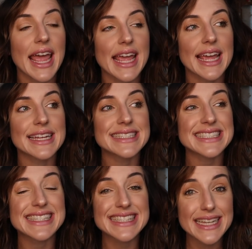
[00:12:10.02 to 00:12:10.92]
And
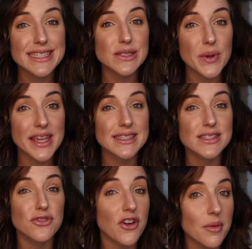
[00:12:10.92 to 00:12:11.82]
six
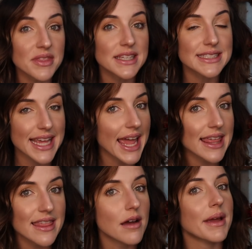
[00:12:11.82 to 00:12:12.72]
weeks from the
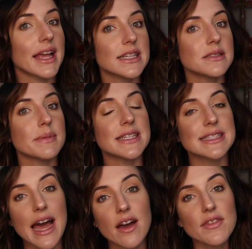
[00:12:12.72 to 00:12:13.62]
day that my husband
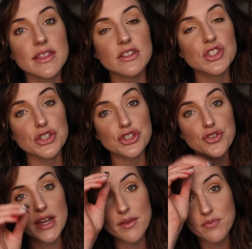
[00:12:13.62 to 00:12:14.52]
is having the
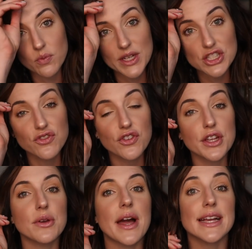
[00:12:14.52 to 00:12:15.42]
surgery, which for
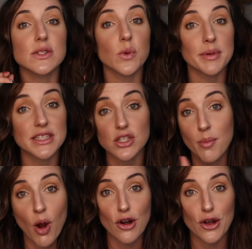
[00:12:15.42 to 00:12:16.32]
you guys will be
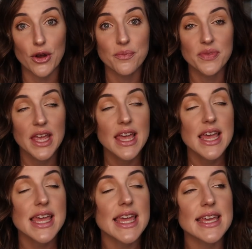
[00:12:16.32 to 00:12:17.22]
tomorrow,
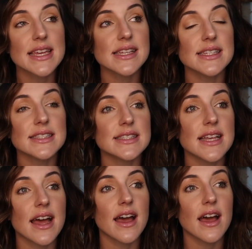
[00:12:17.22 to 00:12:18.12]
is
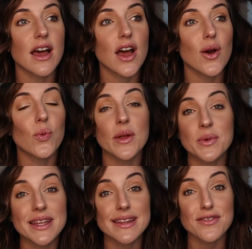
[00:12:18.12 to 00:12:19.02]
when
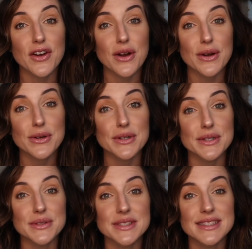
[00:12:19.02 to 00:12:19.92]
we leave on our
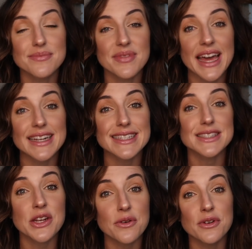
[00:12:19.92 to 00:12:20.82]
cruise. That
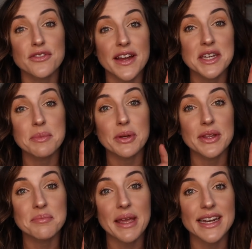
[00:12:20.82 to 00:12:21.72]
is
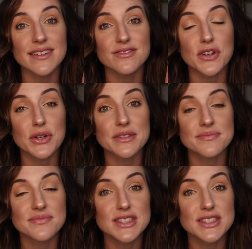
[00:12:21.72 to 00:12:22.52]
non-refundable and paid in full.